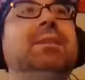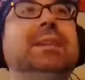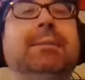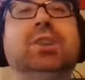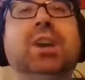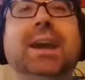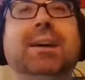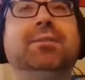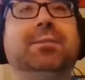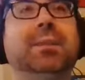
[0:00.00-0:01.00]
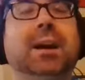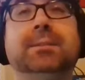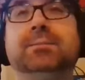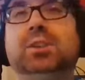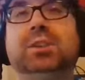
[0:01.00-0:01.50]
it to MJF.
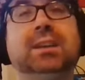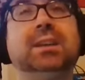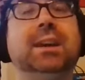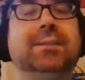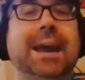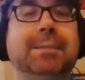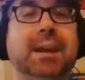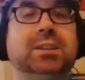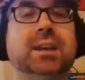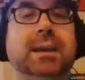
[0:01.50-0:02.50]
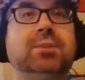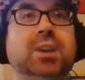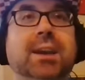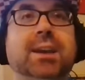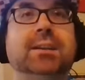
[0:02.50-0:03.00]
Just give that match to
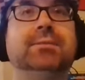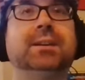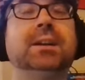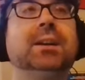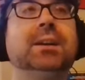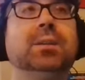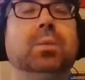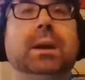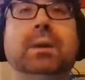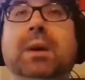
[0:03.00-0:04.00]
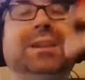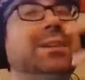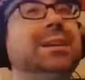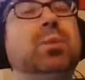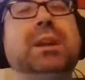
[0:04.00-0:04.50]
MJF.
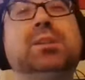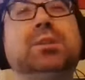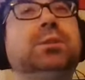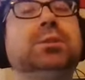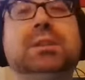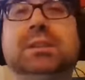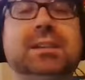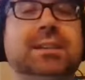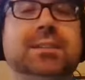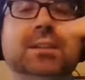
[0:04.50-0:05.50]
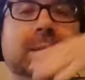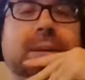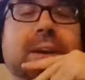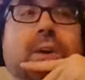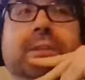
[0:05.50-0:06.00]
Whether he wins or loses, he's still going to
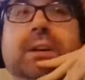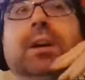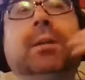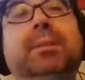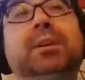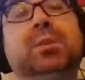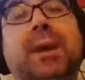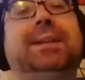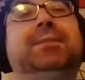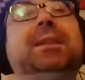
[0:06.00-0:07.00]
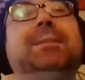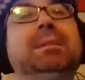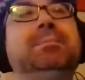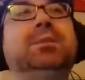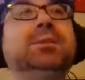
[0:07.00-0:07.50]
be over. But you have to let
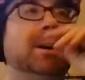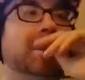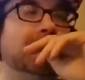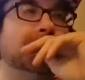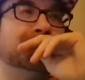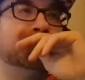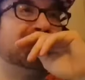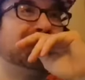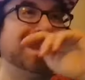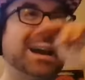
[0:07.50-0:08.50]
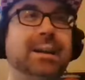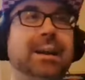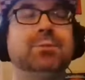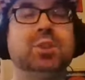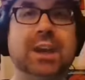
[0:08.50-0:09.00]
people know that
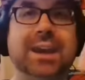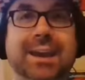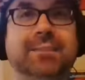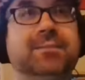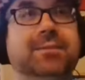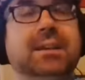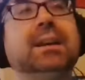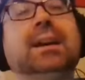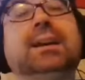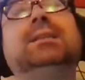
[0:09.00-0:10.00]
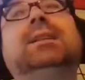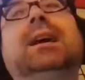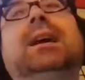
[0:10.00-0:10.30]
MJF and